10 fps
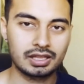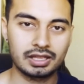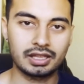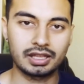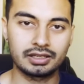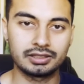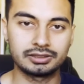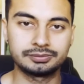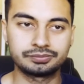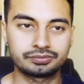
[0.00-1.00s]

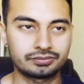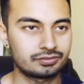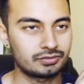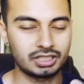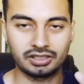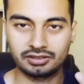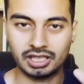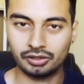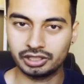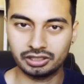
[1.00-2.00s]
and that's
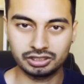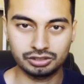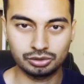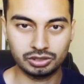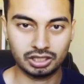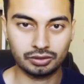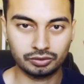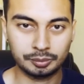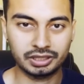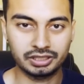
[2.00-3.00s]
how I got the 2 letter
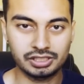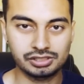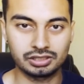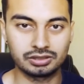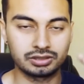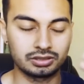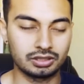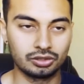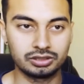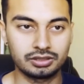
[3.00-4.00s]
recommendation.
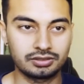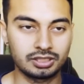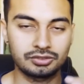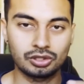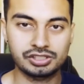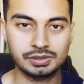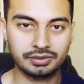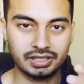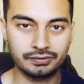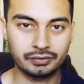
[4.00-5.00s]
Some scholarships
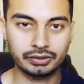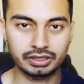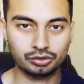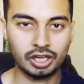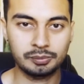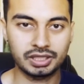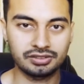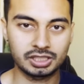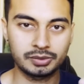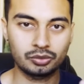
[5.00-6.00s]
have different requirements.
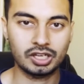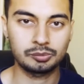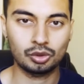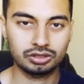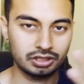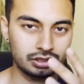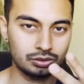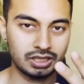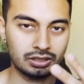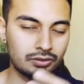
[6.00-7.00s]
Some require more than 2
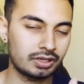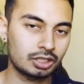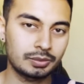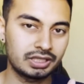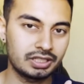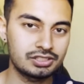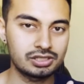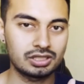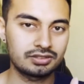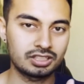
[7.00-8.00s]
letter
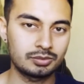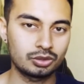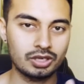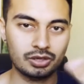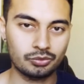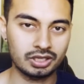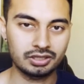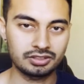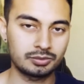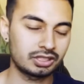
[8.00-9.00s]
recommendations, some require 1,
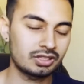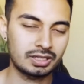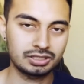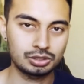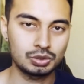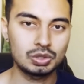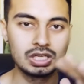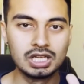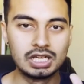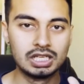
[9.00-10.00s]
some require 2.
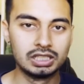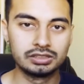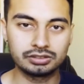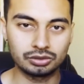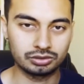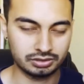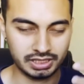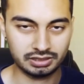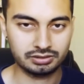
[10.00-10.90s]
So that